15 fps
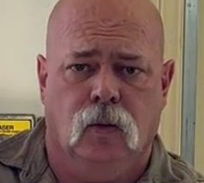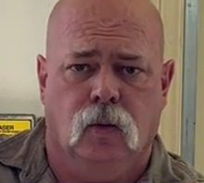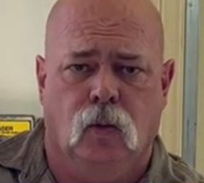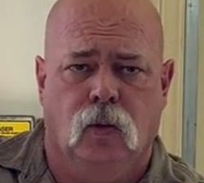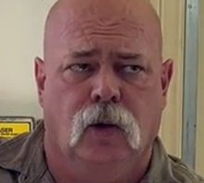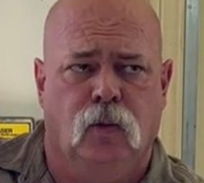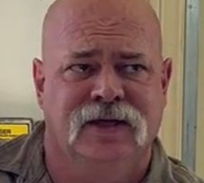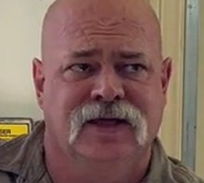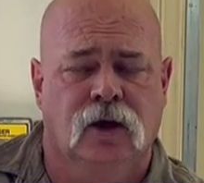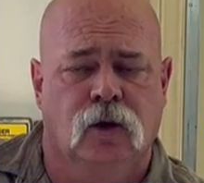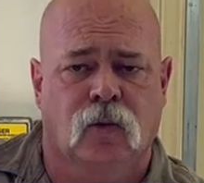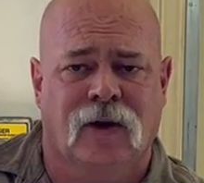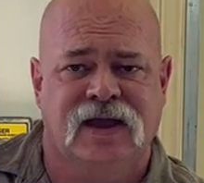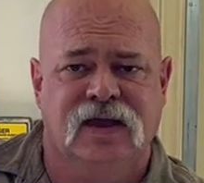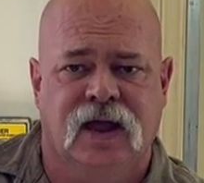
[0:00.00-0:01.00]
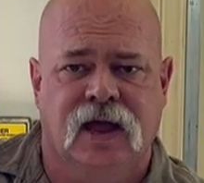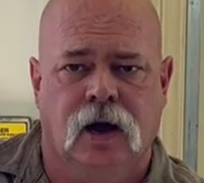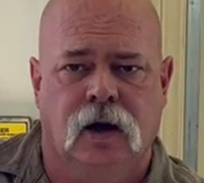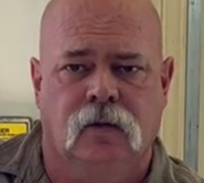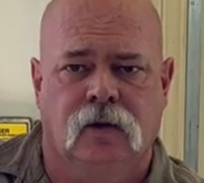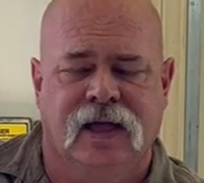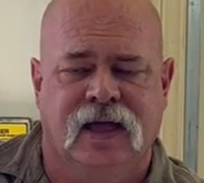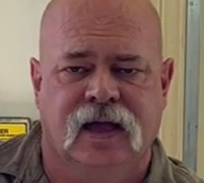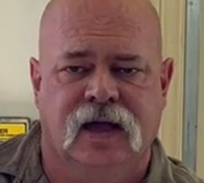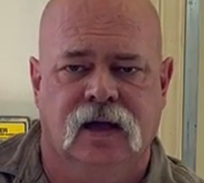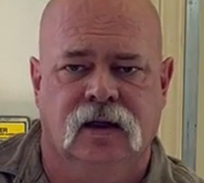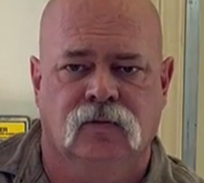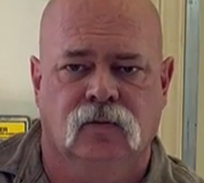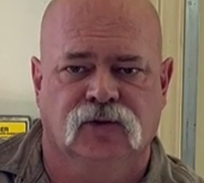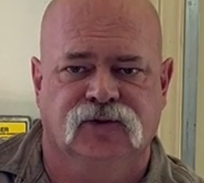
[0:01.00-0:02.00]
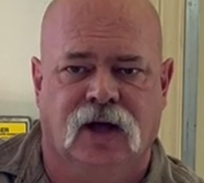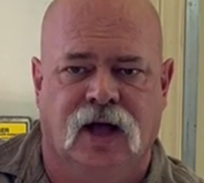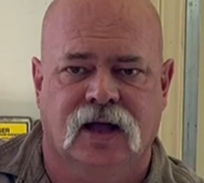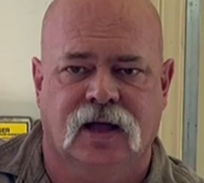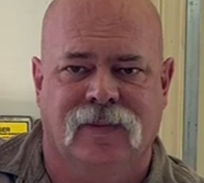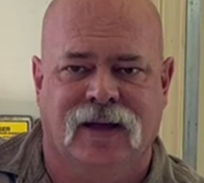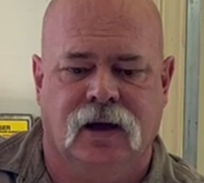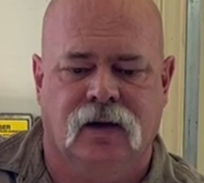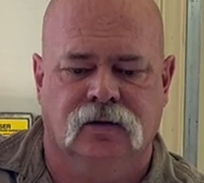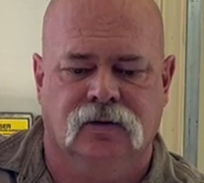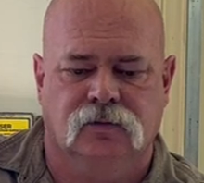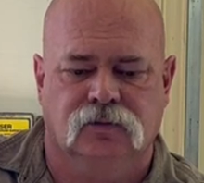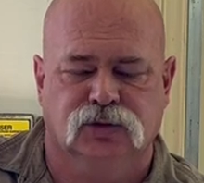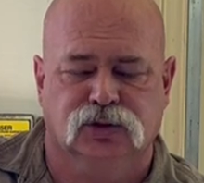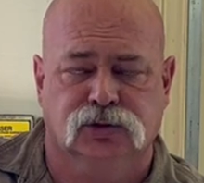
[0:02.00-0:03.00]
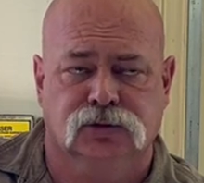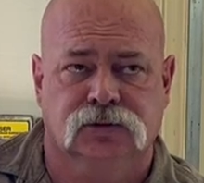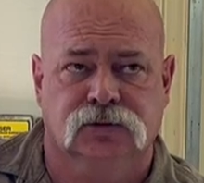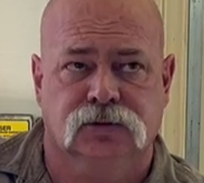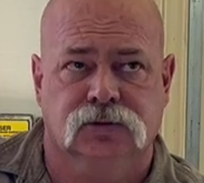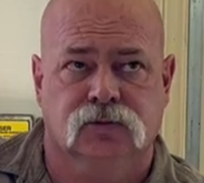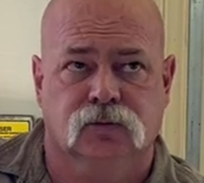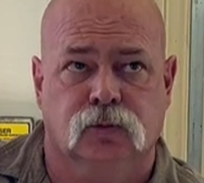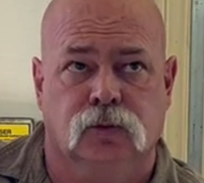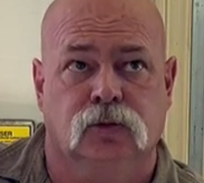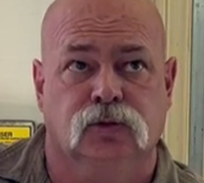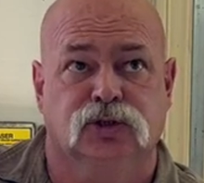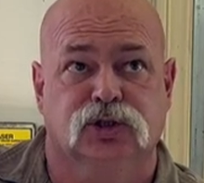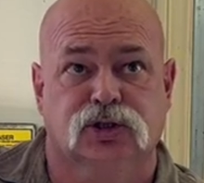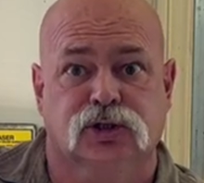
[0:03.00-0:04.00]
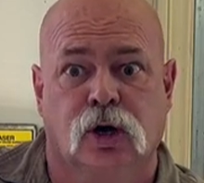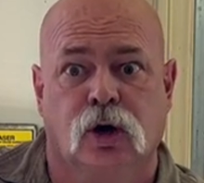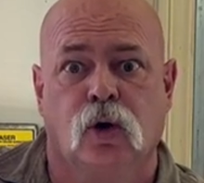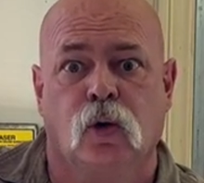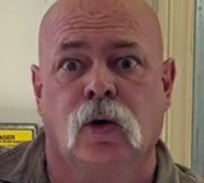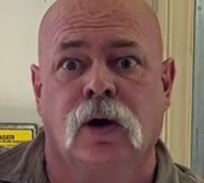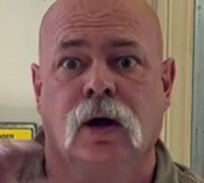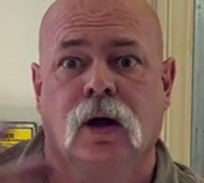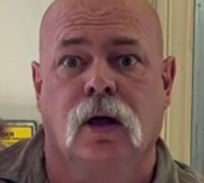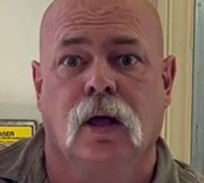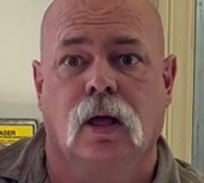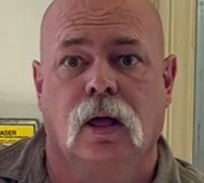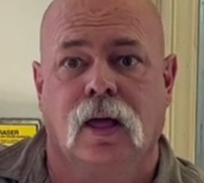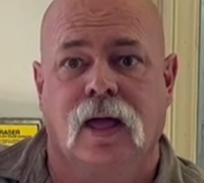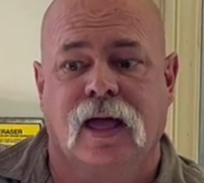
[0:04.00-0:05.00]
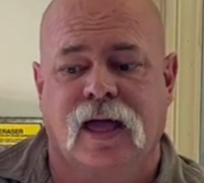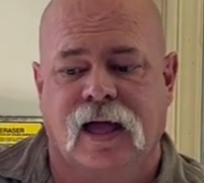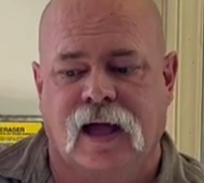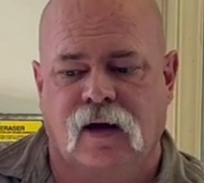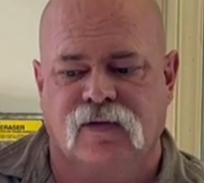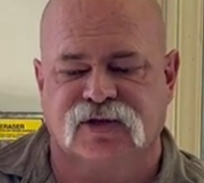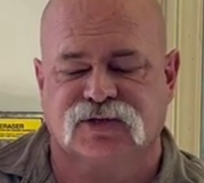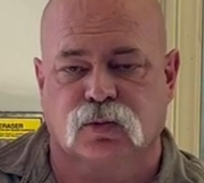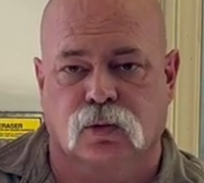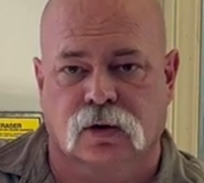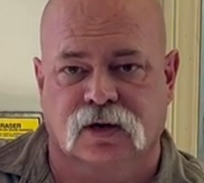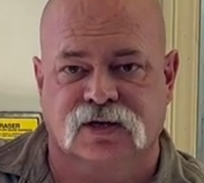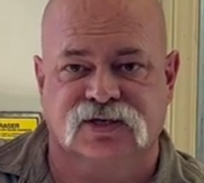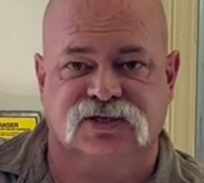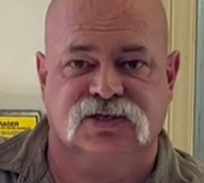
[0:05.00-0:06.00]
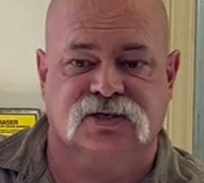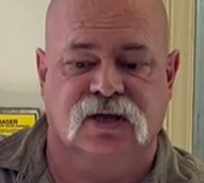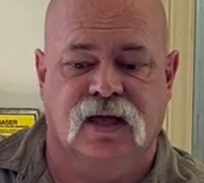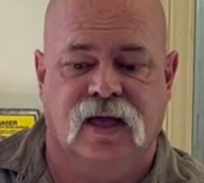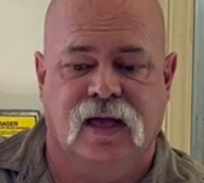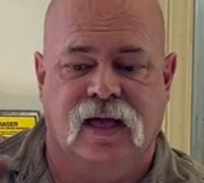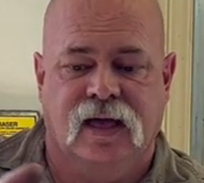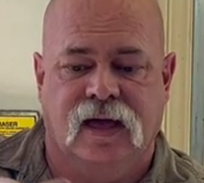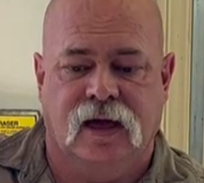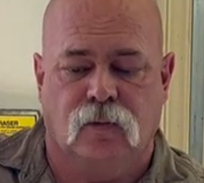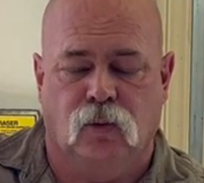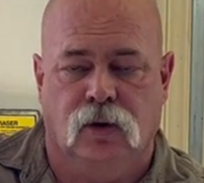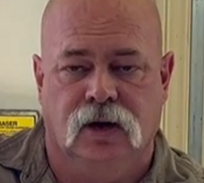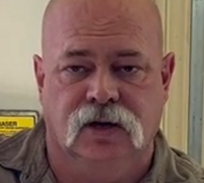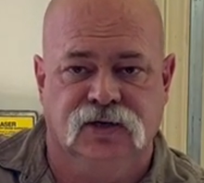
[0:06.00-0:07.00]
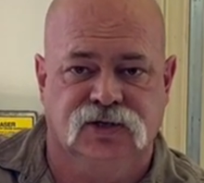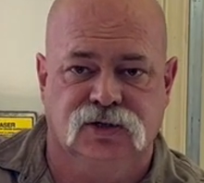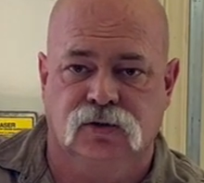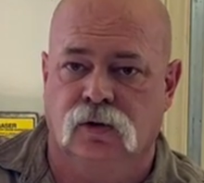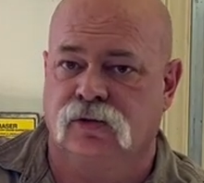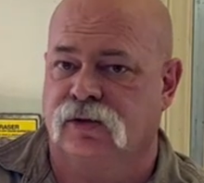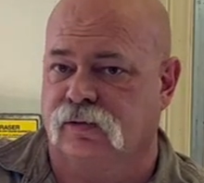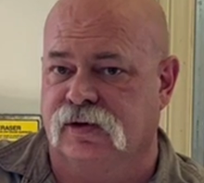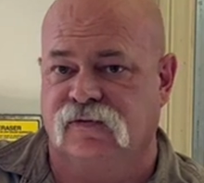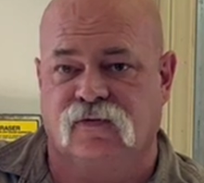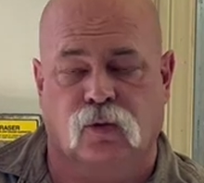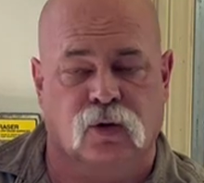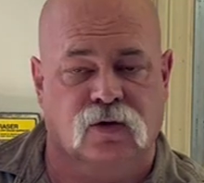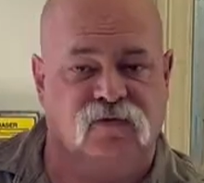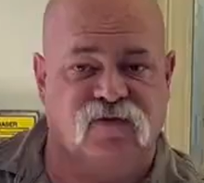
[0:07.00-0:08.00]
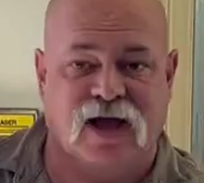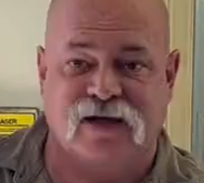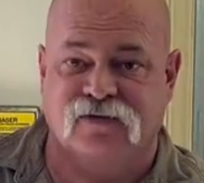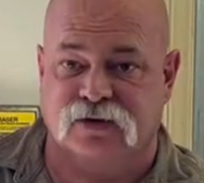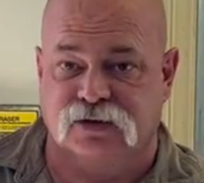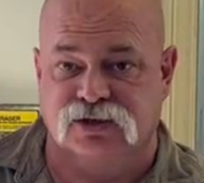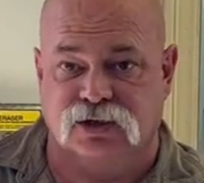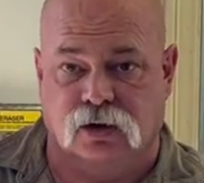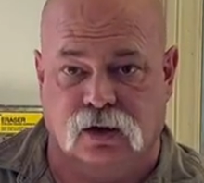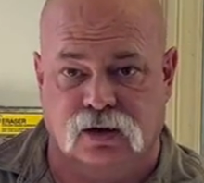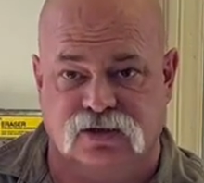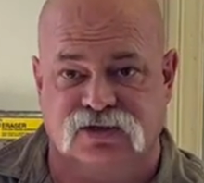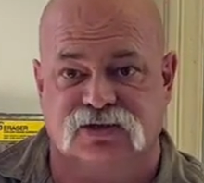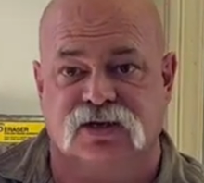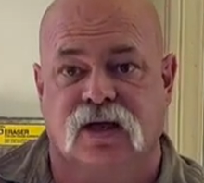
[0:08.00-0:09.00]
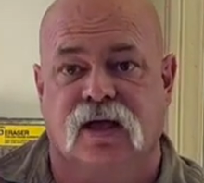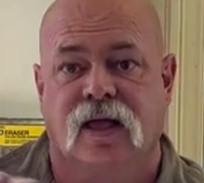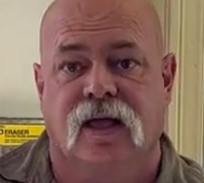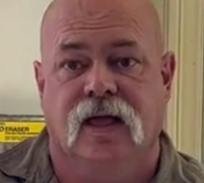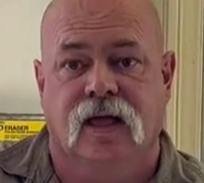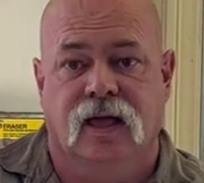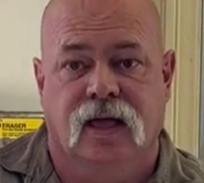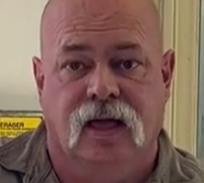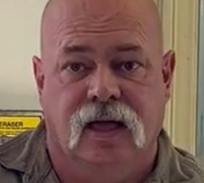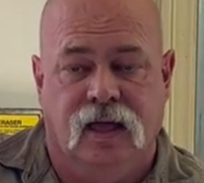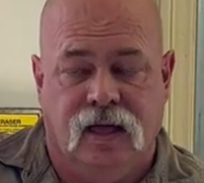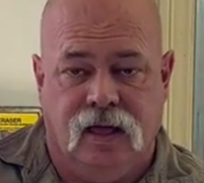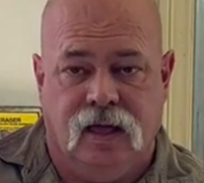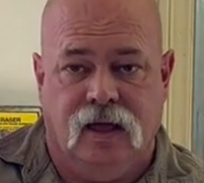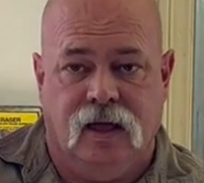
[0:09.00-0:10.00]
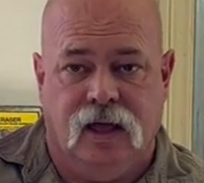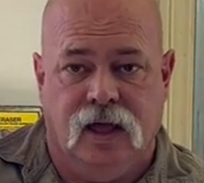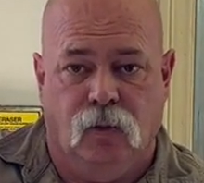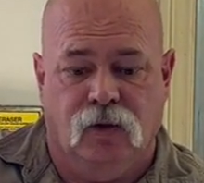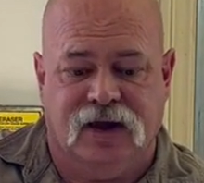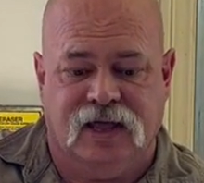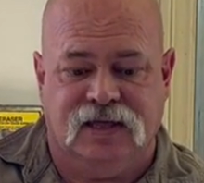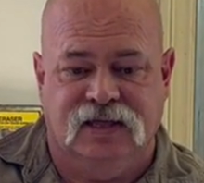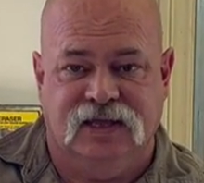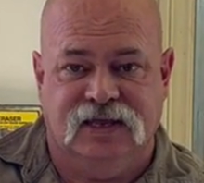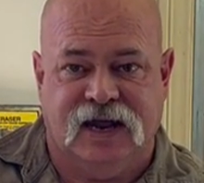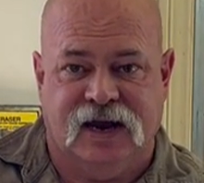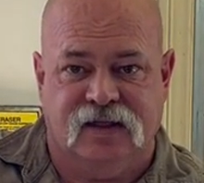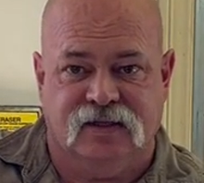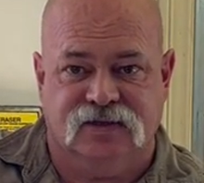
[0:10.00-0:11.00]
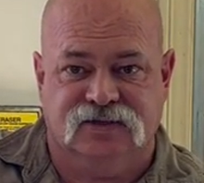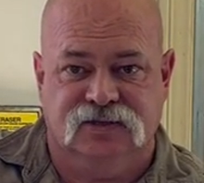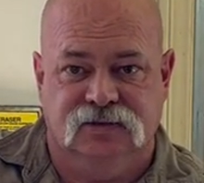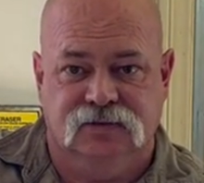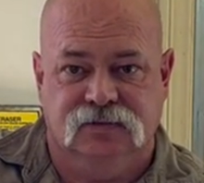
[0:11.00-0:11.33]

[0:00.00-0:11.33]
Why don't we go right now and we'll talk about, we'll show how this works at 1, 2, 3, 4, 500 yards and what I can get out of this.